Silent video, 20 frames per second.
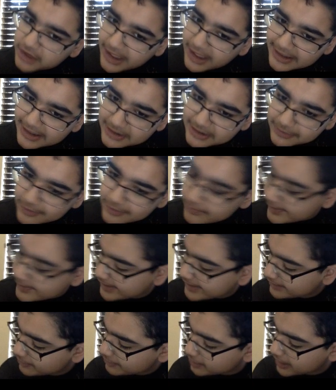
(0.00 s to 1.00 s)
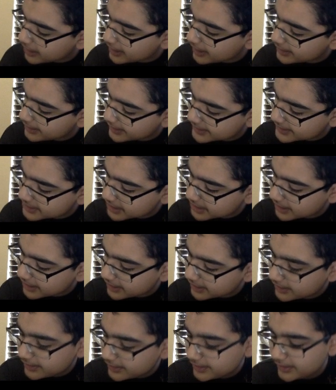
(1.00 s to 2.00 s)
Alright, so we're waiting for our
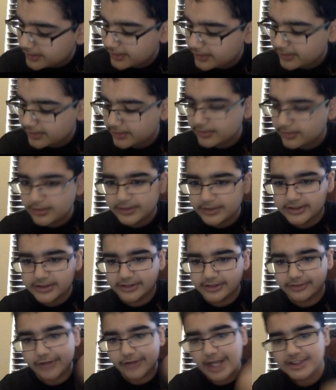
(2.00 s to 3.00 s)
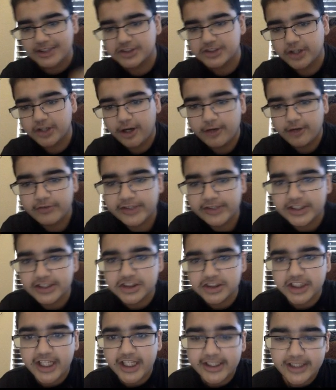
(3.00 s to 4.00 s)
Alexa. So I start off with a
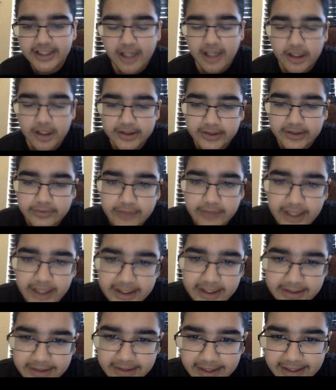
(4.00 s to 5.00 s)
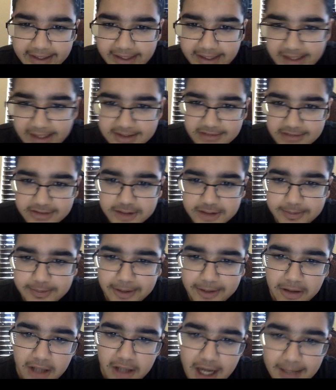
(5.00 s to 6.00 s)
giant on the right lane. Yes, some
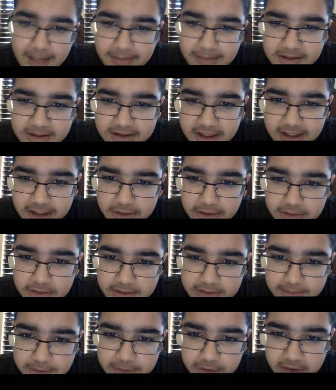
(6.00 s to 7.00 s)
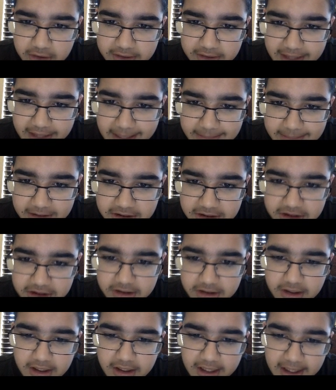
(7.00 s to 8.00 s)
spear goblins gonna do some trickle
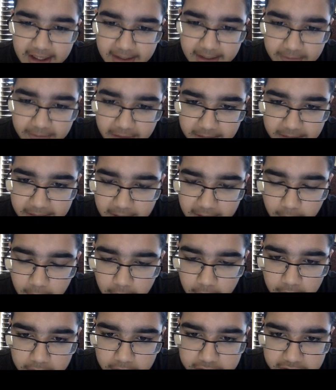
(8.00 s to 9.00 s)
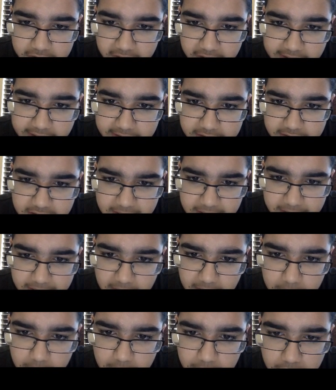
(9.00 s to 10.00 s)
damage while my giant is coming
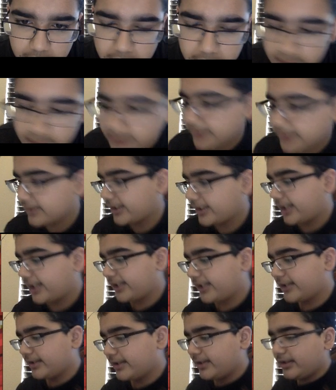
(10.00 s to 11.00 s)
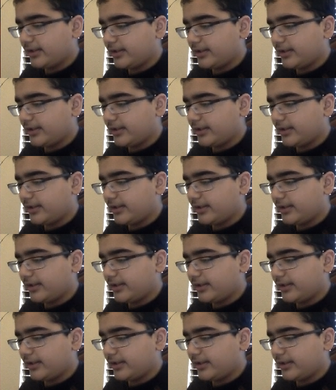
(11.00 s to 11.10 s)
up on the right lane.